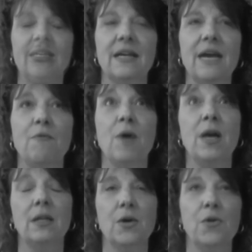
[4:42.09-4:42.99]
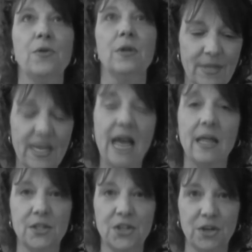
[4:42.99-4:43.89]
I won a local
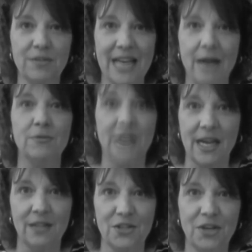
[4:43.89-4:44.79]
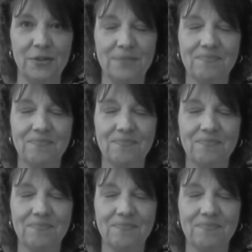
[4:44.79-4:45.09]
town talent show,